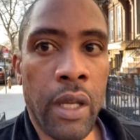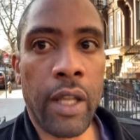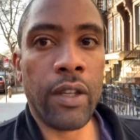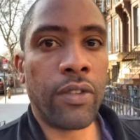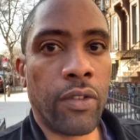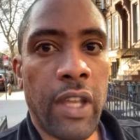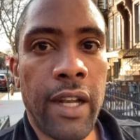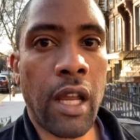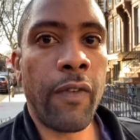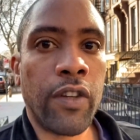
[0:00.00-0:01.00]
If this is an
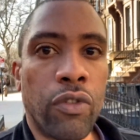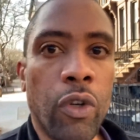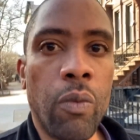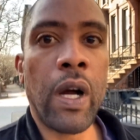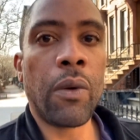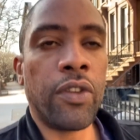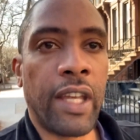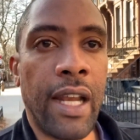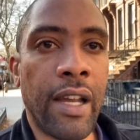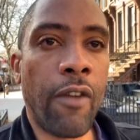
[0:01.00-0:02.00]
anti-fascist group, why would this
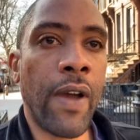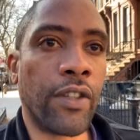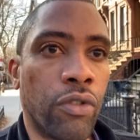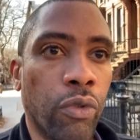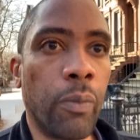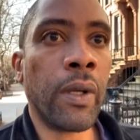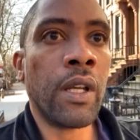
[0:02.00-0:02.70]
anti-fascist group